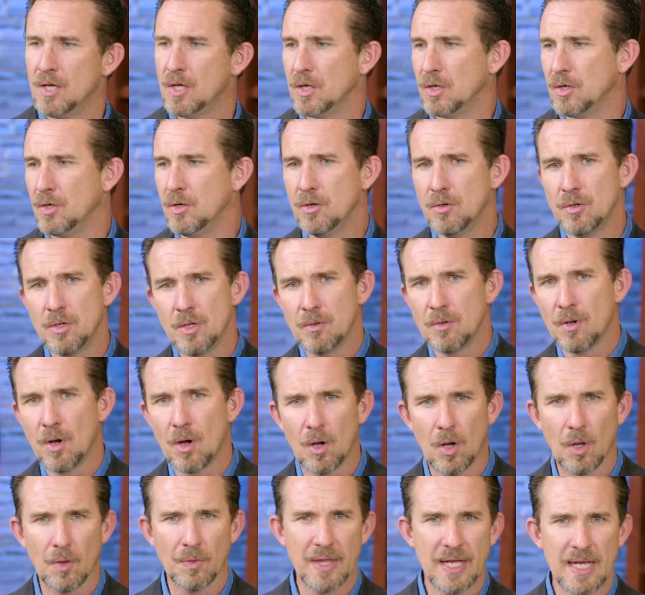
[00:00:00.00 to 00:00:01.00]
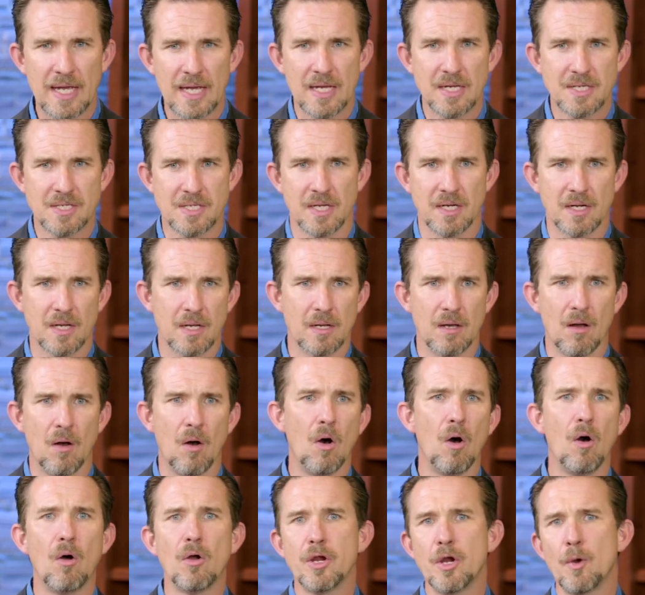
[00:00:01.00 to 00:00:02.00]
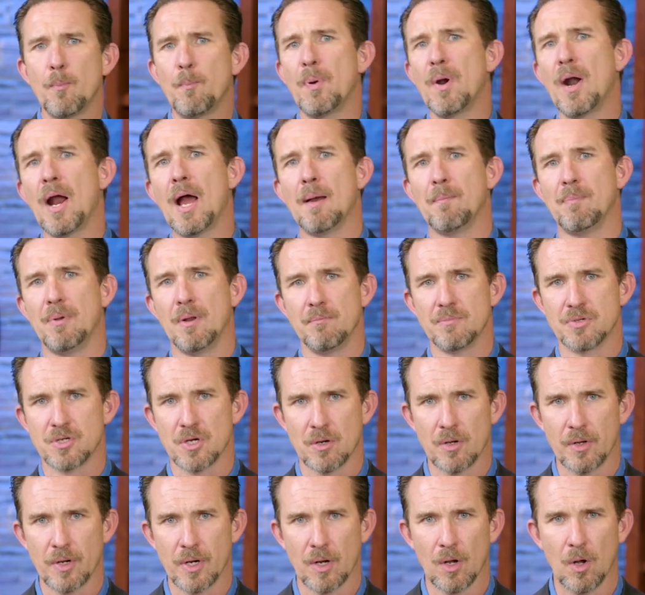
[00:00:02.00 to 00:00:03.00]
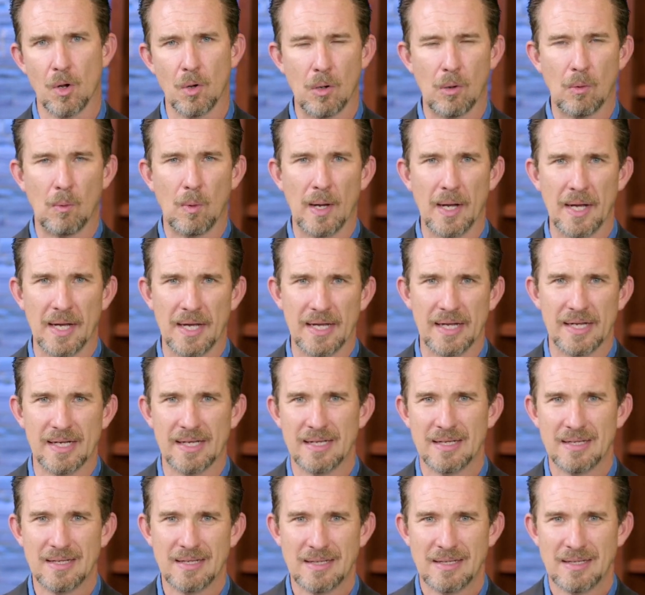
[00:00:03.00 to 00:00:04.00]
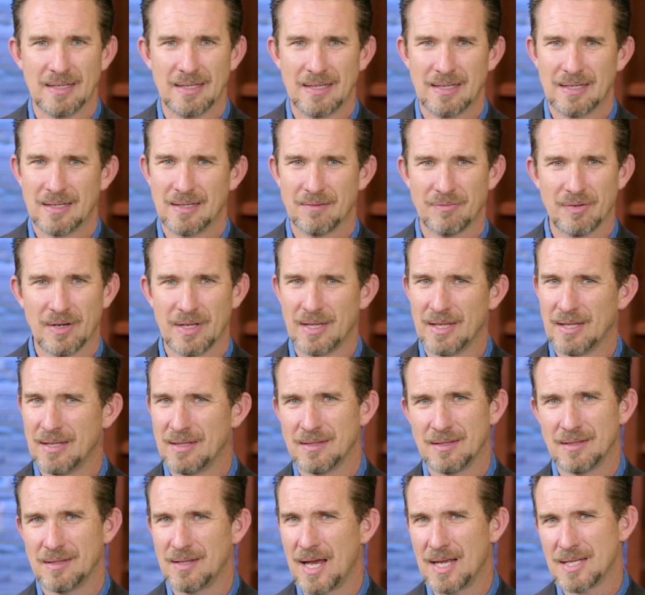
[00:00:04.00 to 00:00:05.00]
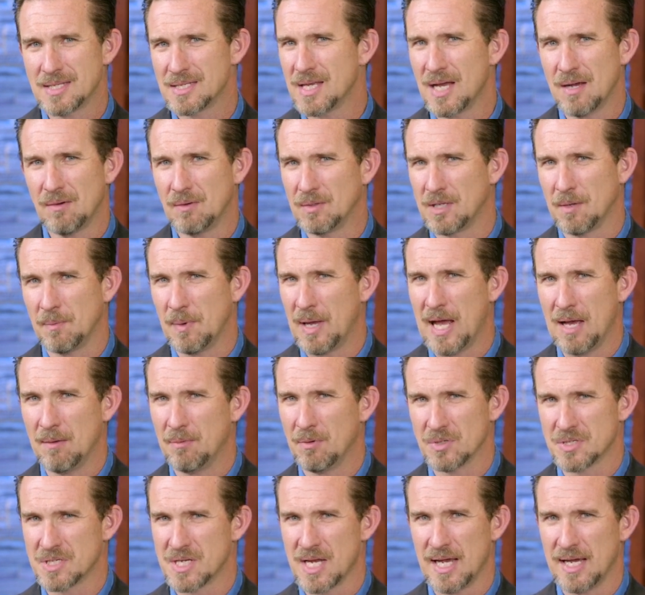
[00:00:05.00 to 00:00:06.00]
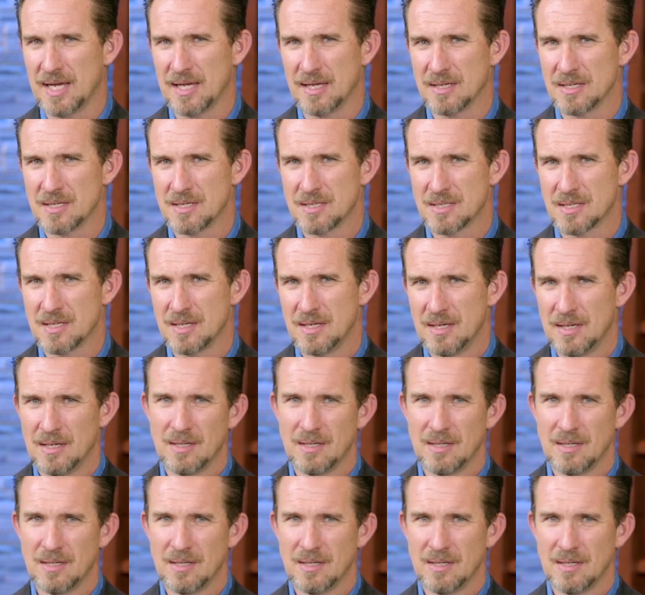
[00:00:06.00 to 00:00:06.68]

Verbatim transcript: you do all this, and all your problems are going to go away friend, that's not what the Bible says.